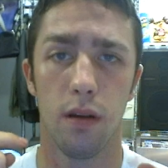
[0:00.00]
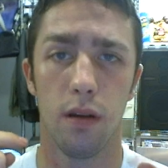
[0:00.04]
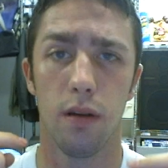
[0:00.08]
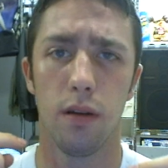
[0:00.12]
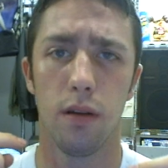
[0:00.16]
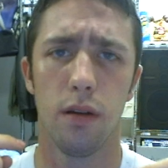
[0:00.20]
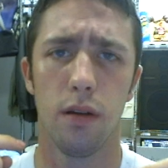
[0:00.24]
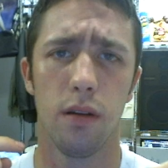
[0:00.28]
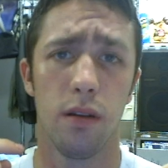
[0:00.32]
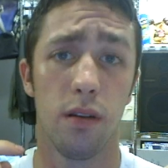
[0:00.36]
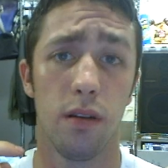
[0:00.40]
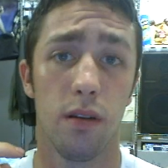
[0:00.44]

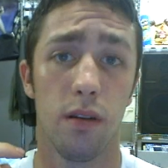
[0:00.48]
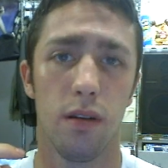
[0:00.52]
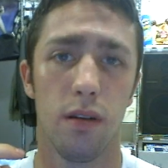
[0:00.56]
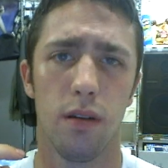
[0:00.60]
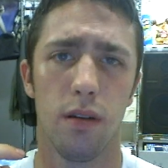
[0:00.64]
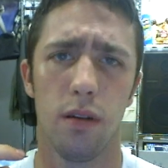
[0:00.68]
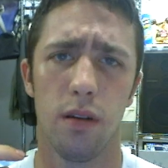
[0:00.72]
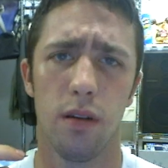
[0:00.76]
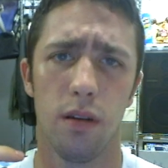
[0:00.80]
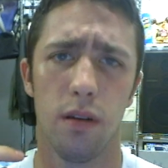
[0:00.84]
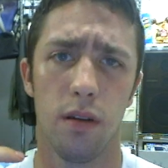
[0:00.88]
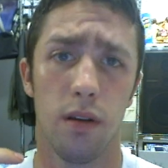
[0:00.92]

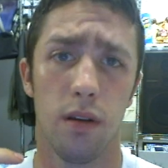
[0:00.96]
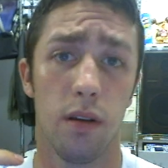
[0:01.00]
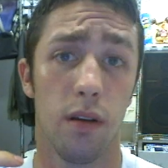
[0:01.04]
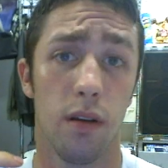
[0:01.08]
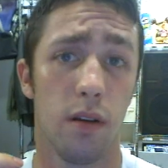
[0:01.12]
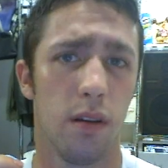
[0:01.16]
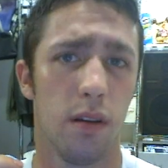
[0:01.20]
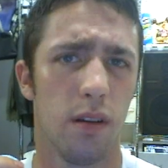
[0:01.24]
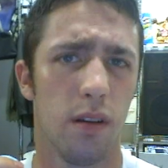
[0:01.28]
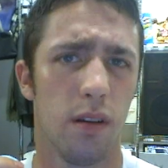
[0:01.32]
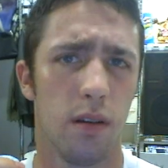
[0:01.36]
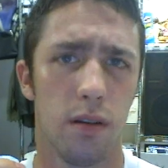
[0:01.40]

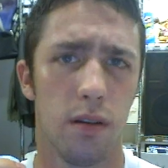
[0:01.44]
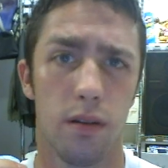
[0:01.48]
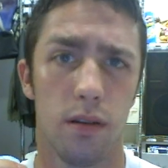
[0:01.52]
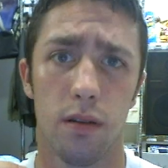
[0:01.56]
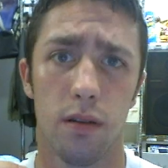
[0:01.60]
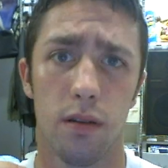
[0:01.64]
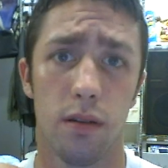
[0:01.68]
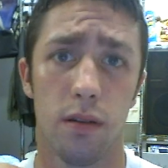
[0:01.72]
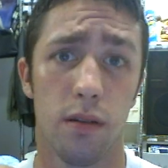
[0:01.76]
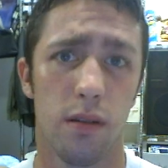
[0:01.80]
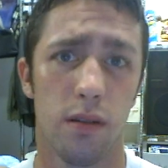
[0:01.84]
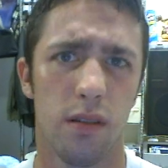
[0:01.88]

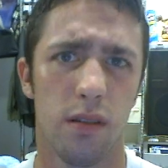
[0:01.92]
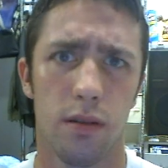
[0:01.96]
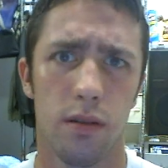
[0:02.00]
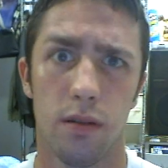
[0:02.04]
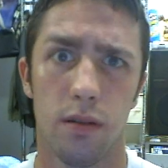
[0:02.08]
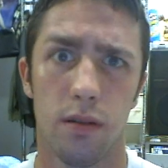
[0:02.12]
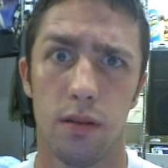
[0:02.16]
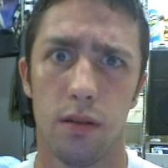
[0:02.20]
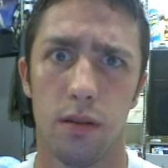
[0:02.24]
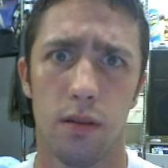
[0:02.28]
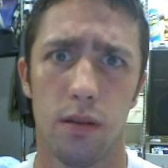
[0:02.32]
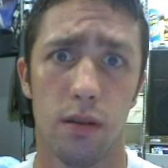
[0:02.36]

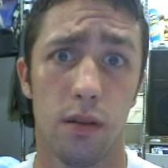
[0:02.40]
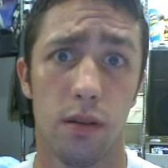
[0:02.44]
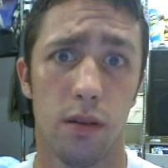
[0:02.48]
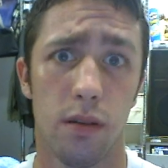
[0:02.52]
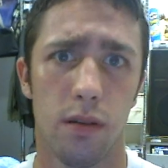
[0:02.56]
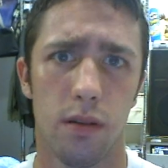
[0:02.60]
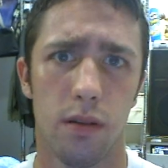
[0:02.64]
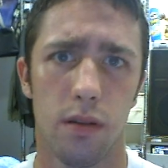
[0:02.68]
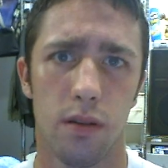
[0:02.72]
(silence)